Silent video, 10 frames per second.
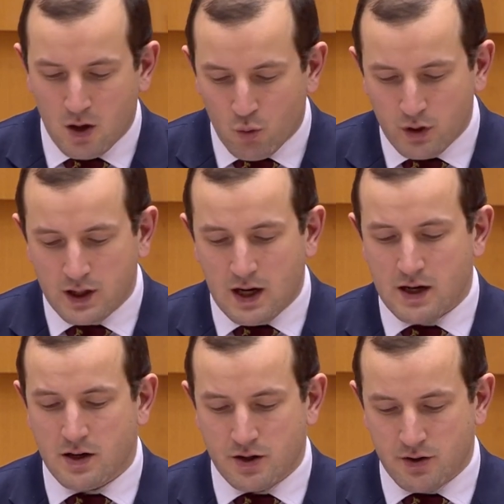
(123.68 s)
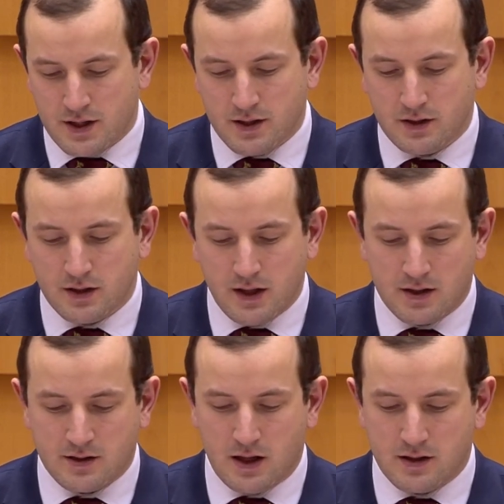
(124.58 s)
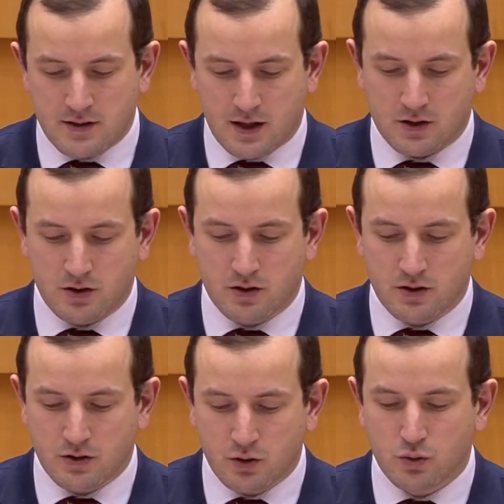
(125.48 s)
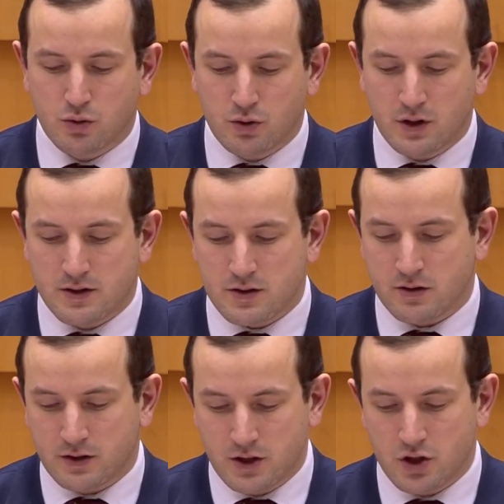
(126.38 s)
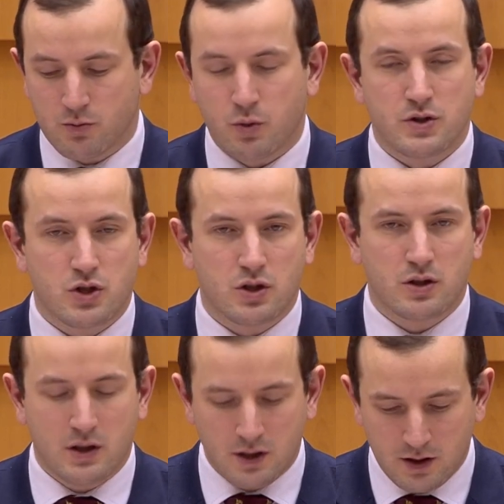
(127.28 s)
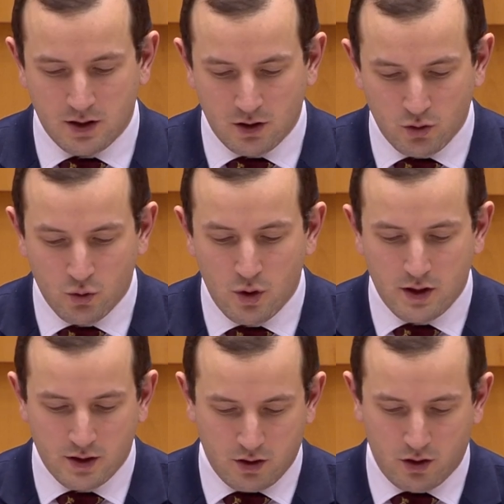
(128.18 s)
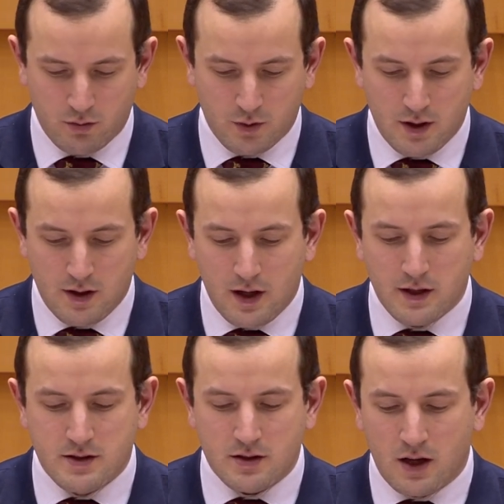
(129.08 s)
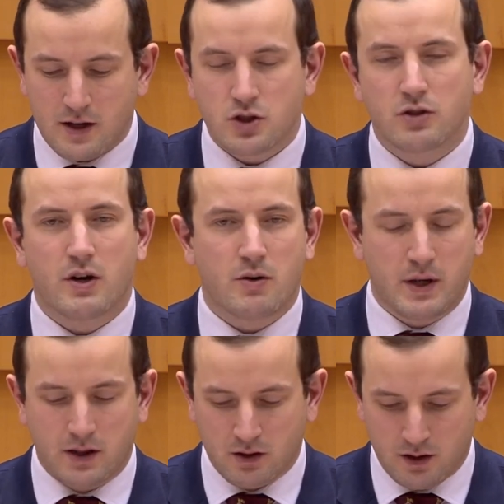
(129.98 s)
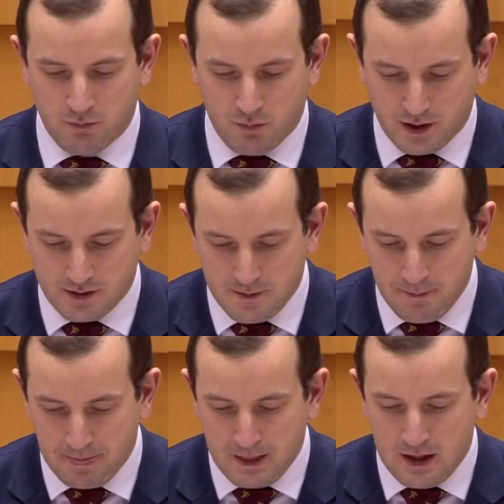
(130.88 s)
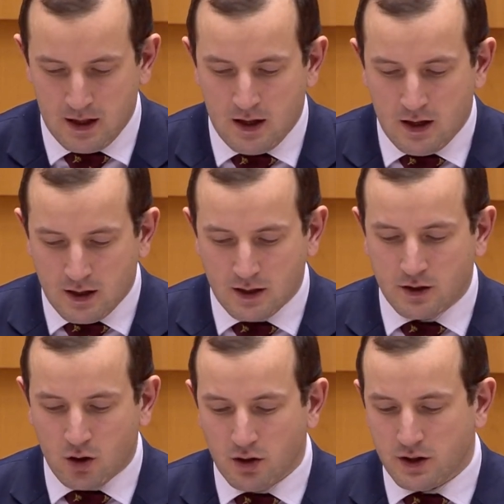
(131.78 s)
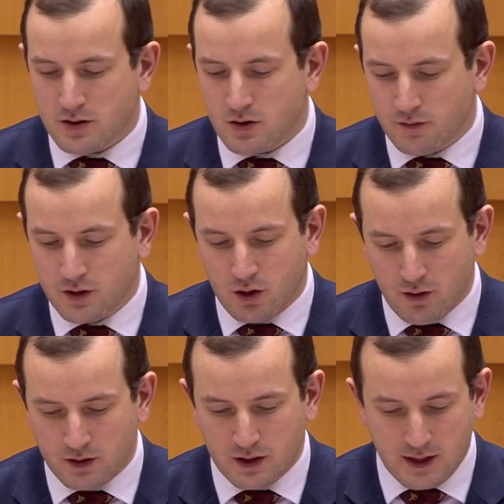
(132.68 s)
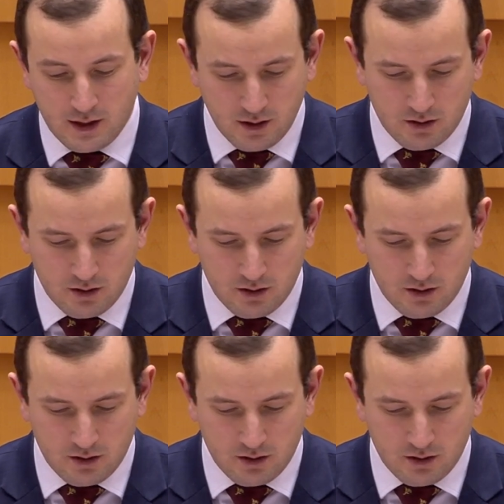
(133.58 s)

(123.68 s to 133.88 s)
We are addressing the textile sector due to its strategic position in the EU economy and its large environmental impact. In the context of the COVID-19